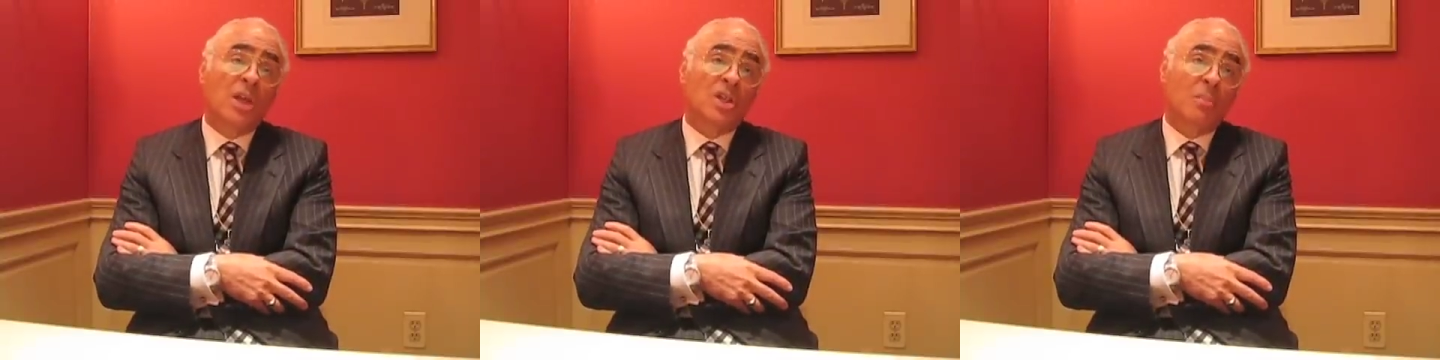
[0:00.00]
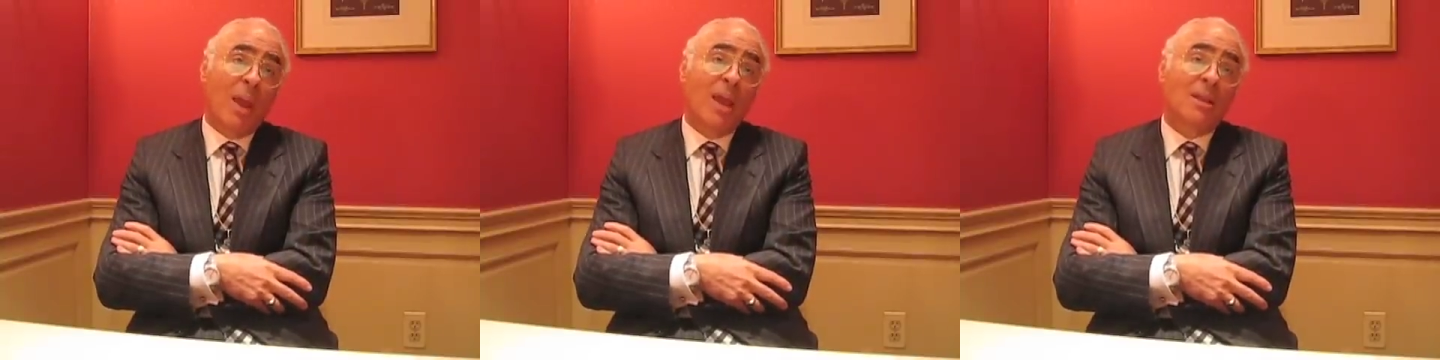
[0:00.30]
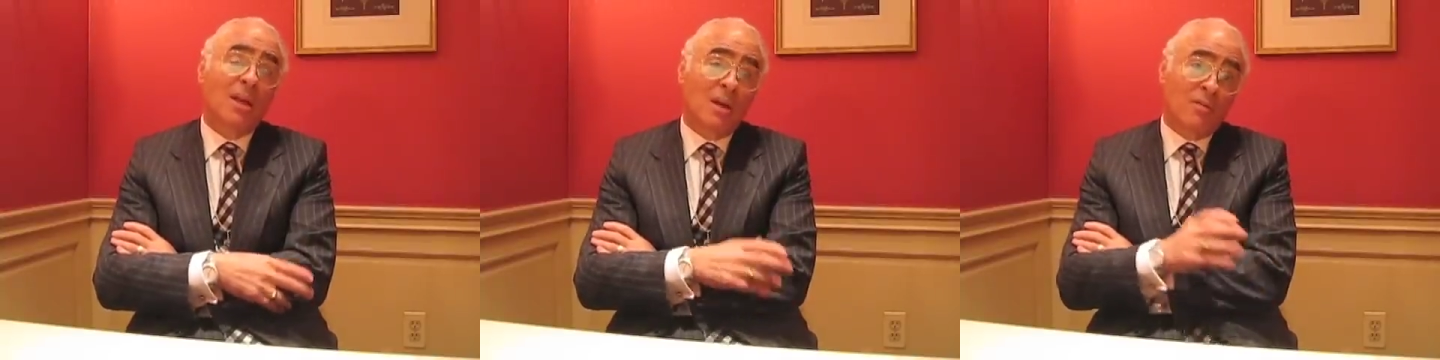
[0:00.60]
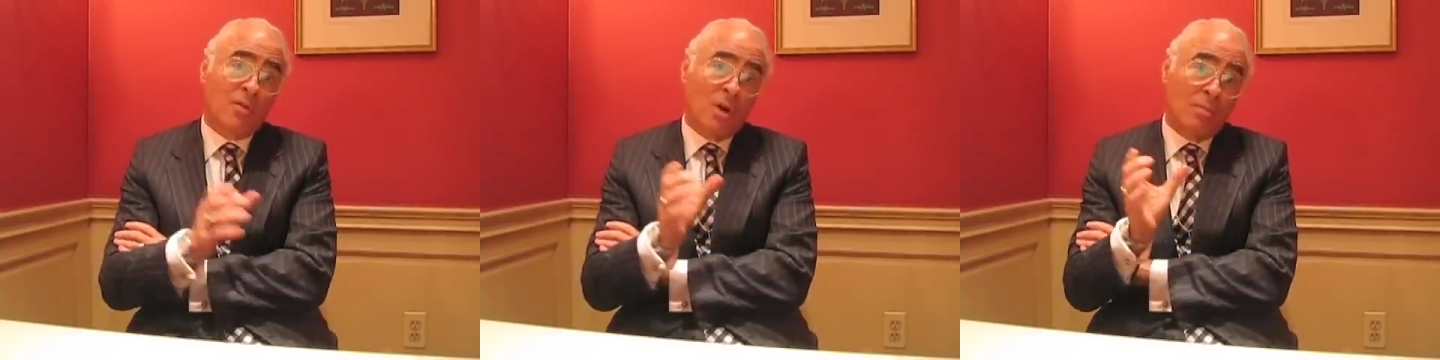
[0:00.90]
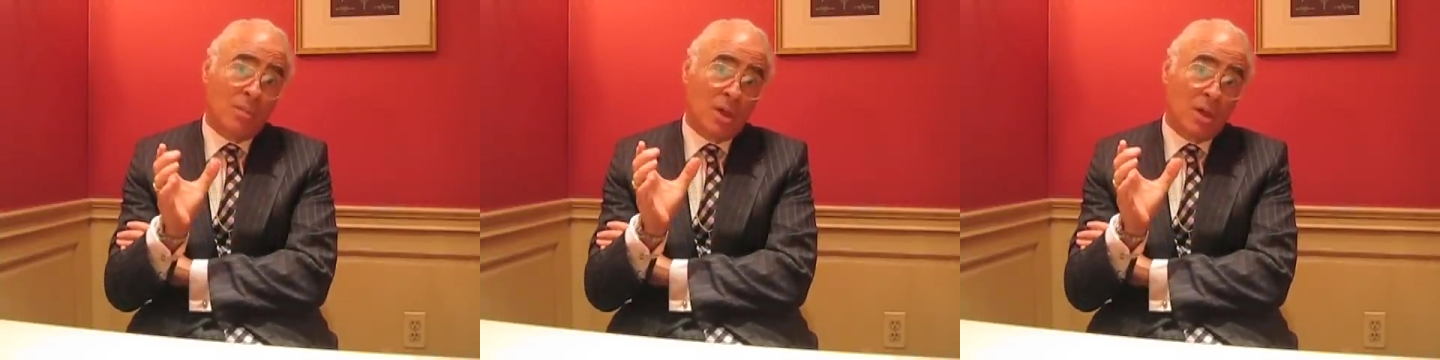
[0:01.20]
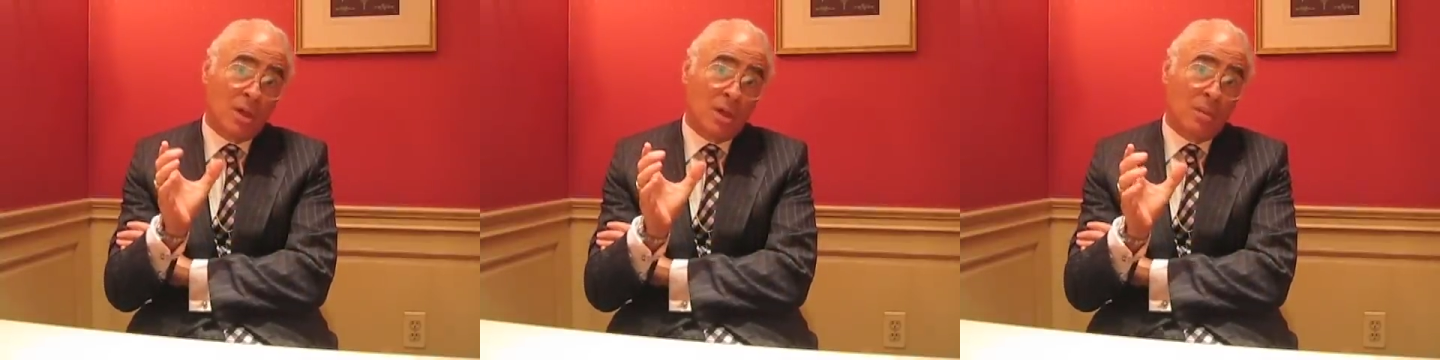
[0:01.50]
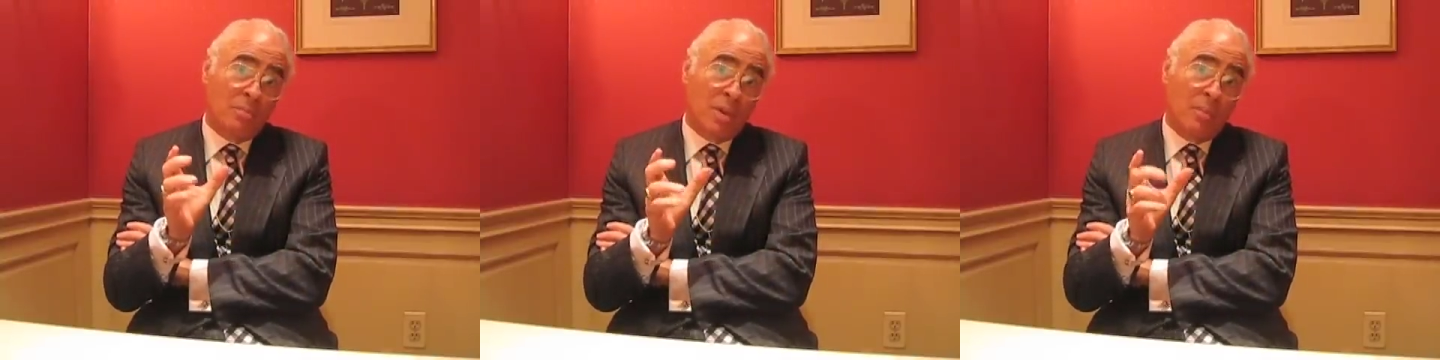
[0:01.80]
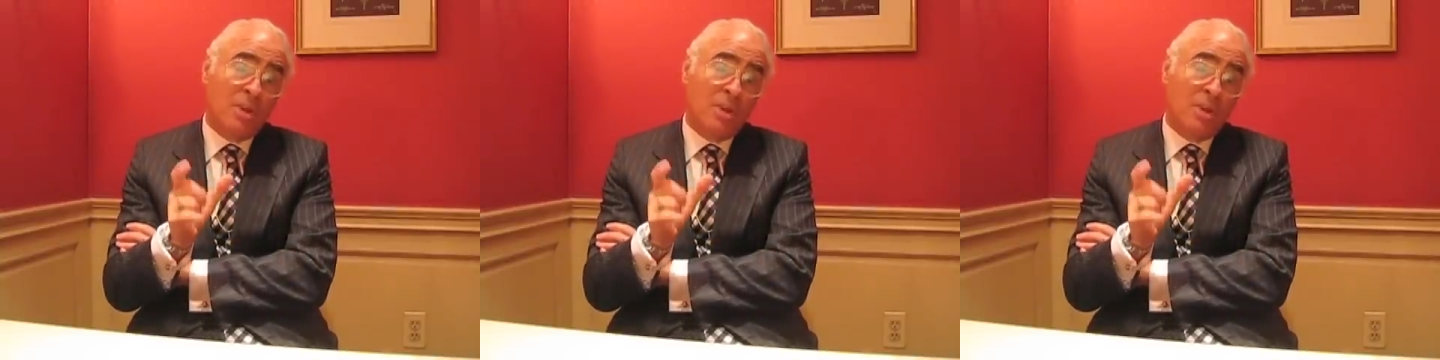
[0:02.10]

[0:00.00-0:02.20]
expanded it from a